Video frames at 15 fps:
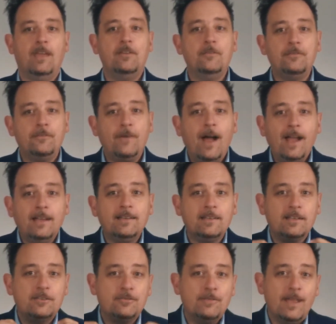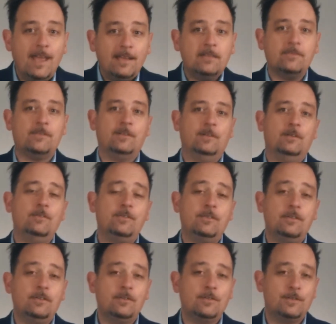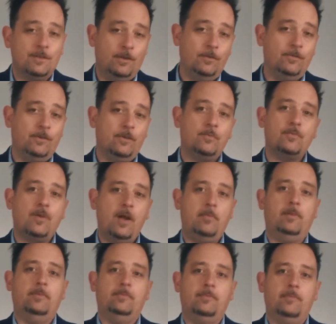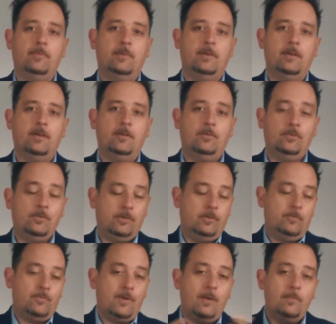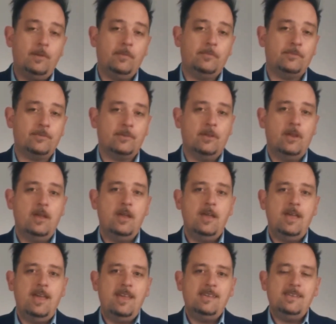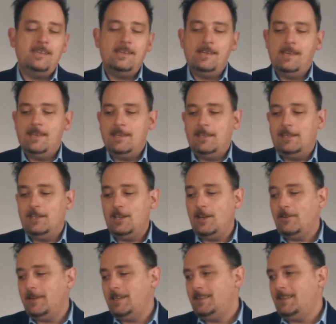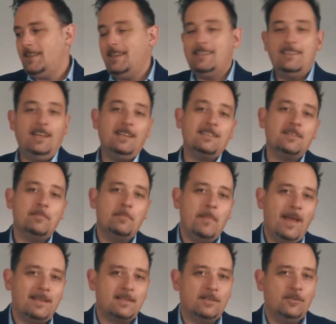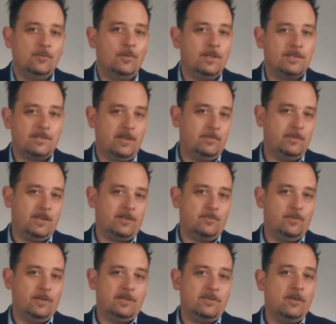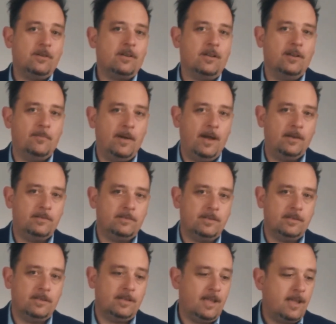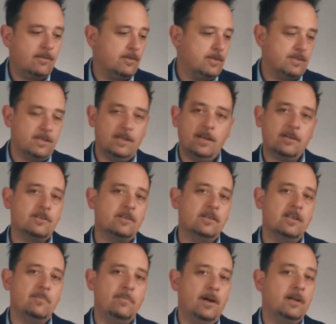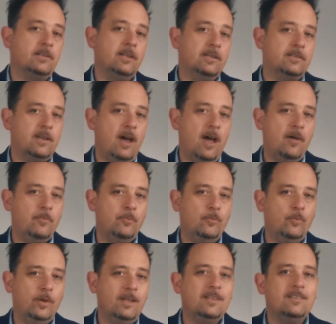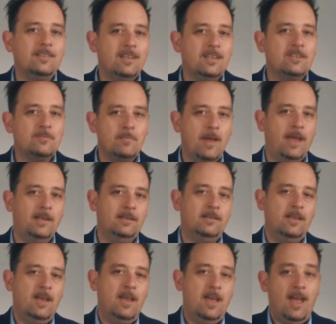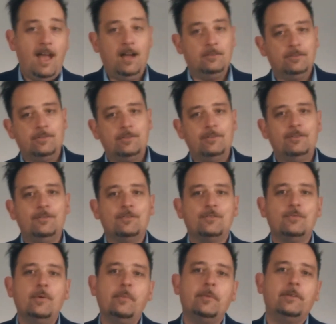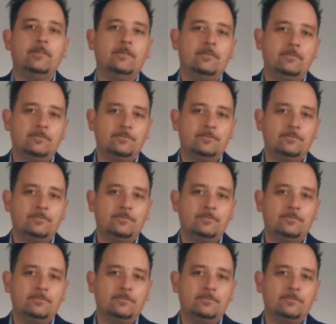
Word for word: and you find the creative solution to solve your problem or your problems. You know, and it, it doesn't matter on what subject we're talking about. Here on seductiondebunk.com, we teach men how to seduce a woman.